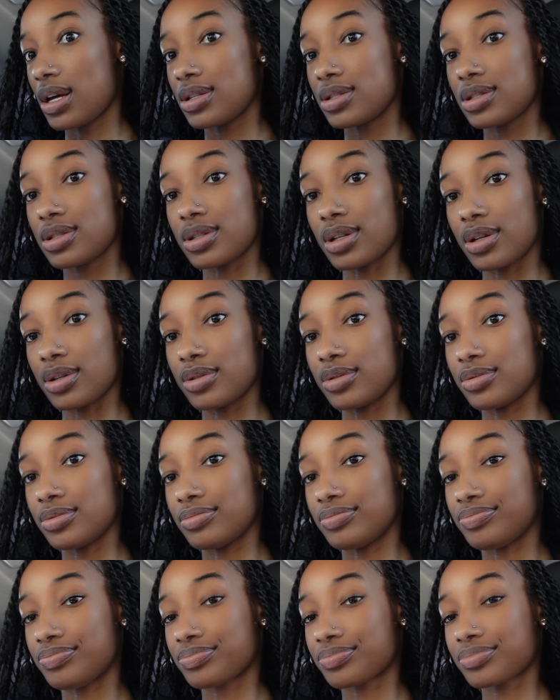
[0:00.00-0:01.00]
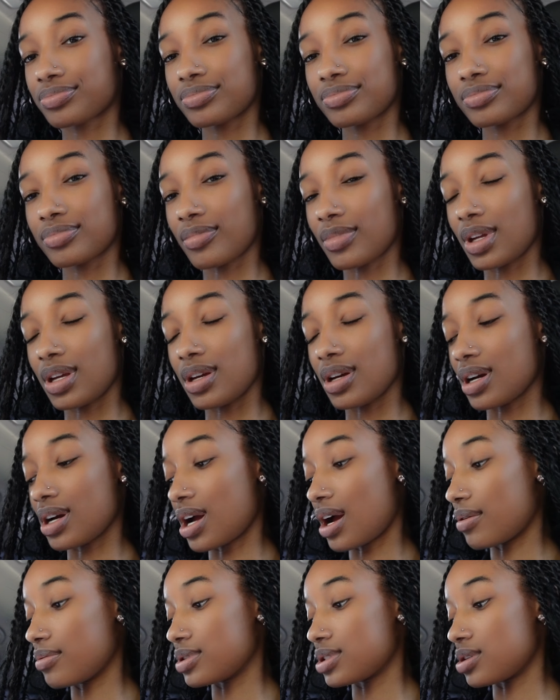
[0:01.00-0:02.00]
So,
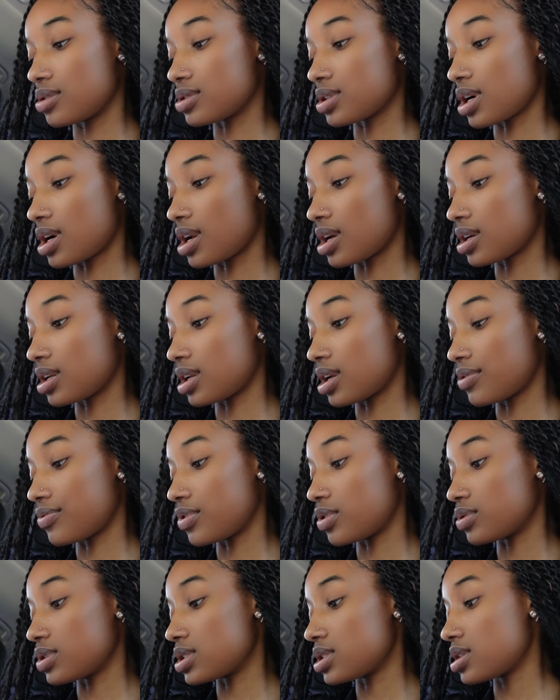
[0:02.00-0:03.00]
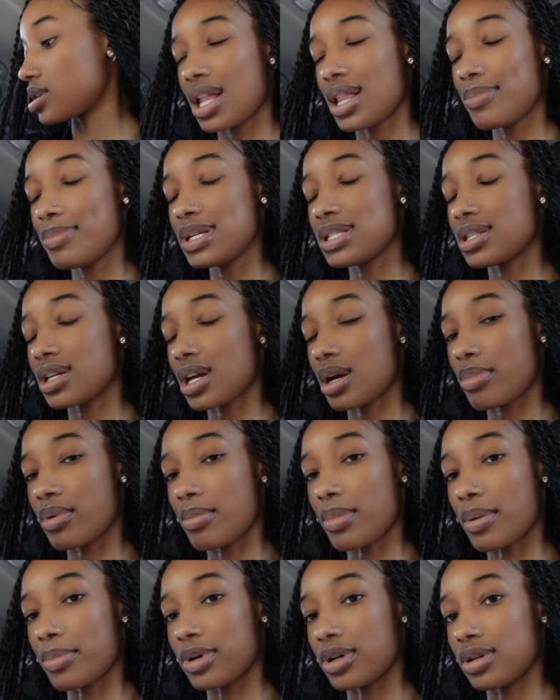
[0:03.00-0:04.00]
yeah, I was so tired. I could not focus. And let me tell you about
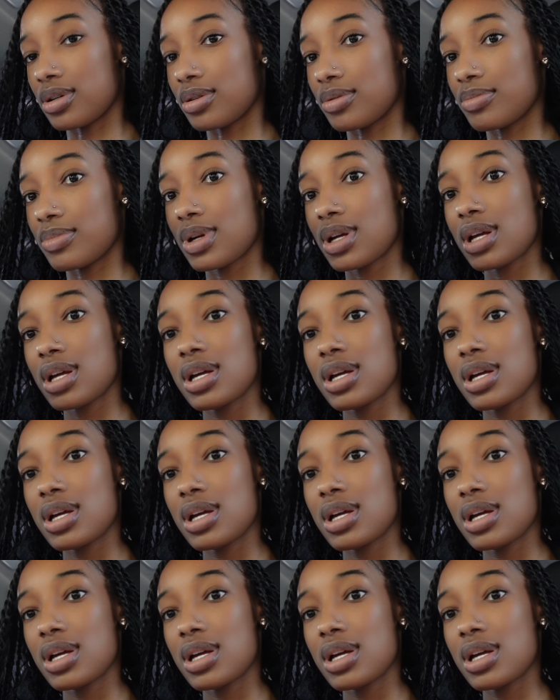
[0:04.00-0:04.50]
my mom.